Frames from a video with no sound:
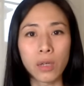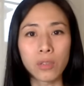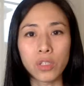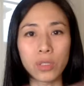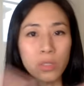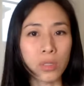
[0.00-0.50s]

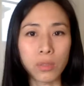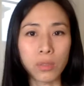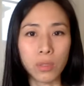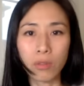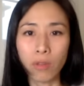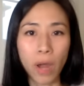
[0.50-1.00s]
Just
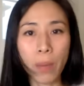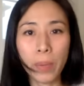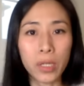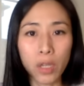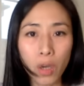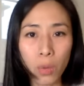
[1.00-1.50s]
grab
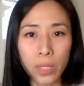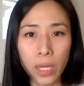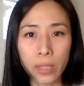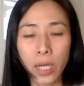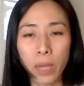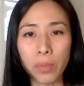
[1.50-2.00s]
and go,
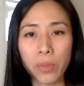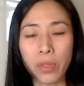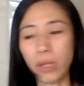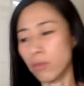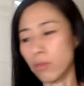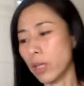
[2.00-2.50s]
that type of
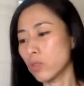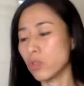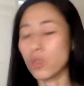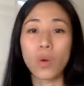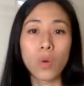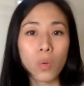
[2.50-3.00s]
thing, right?
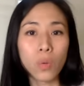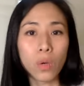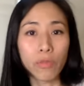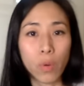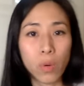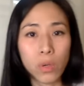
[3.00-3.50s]
So,
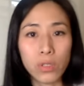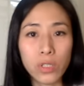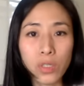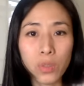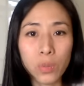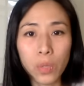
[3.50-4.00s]
of
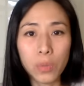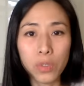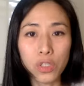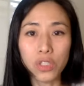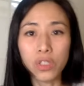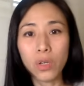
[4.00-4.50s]
course, where
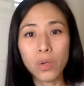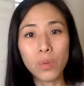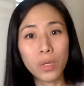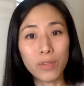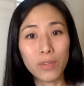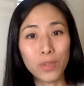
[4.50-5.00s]
would you go?
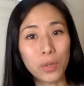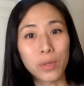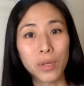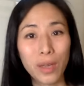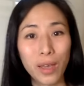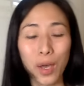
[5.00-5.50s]
One of
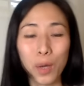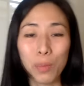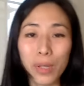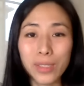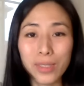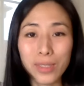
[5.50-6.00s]
the
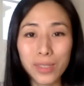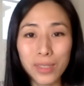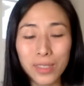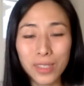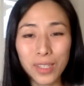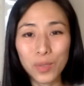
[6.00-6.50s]

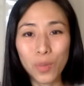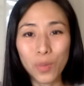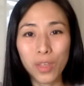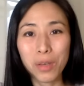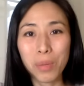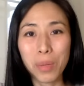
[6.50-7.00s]
places that you
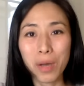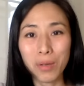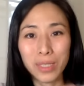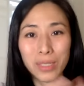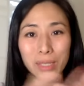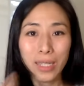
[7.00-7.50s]
think about
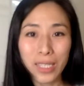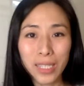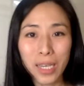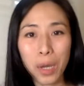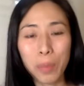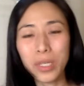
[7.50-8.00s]
is
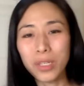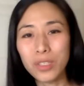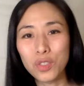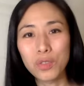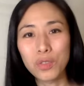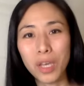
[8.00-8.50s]
IKEA,
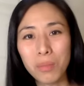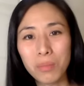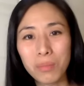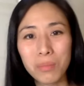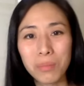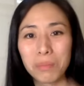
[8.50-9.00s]
because you
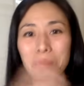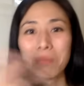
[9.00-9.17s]
can